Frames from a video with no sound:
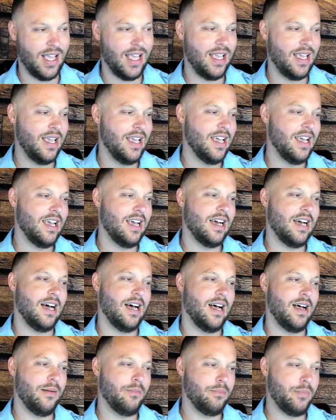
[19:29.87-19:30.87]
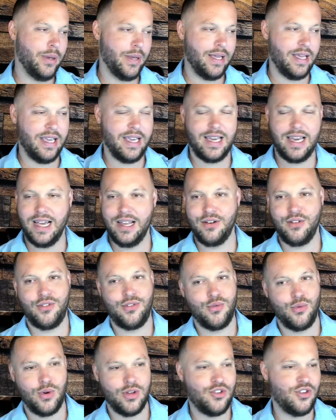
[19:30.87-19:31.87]
um, but it kind of
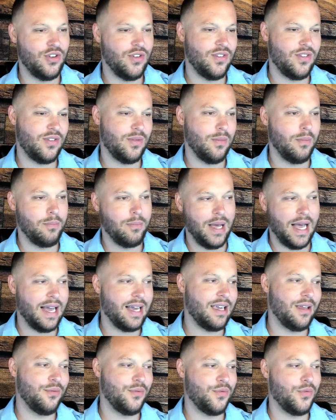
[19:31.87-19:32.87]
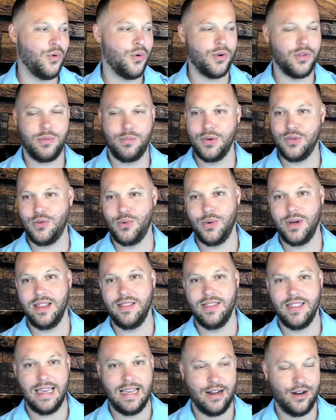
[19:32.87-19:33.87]
switches back and forth between there.
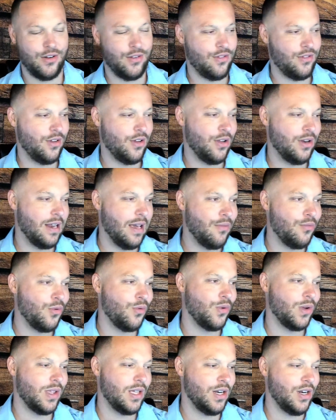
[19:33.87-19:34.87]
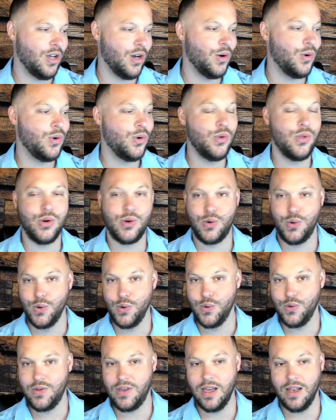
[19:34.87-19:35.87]
So you never really know who the crew's going to
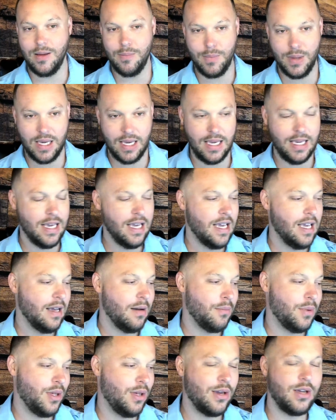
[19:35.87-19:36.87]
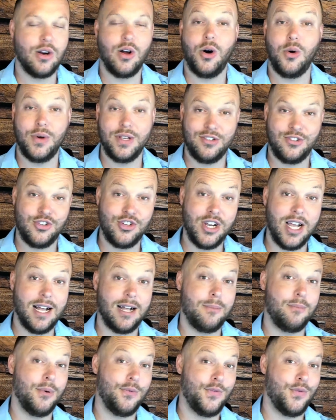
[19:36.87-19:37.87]
be, but you can always check
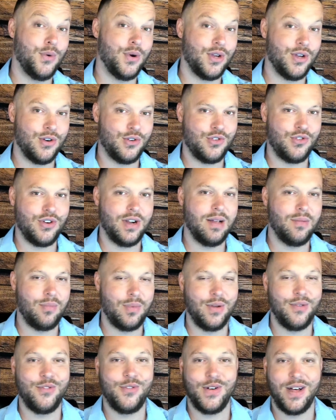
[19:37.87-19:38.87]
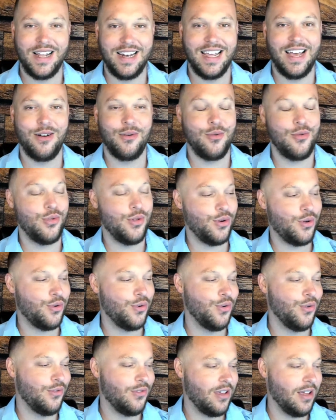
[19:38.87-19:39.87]
before your trip and find out who the crew's going to
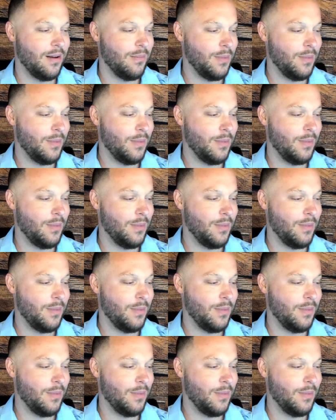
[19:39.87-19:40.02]
be.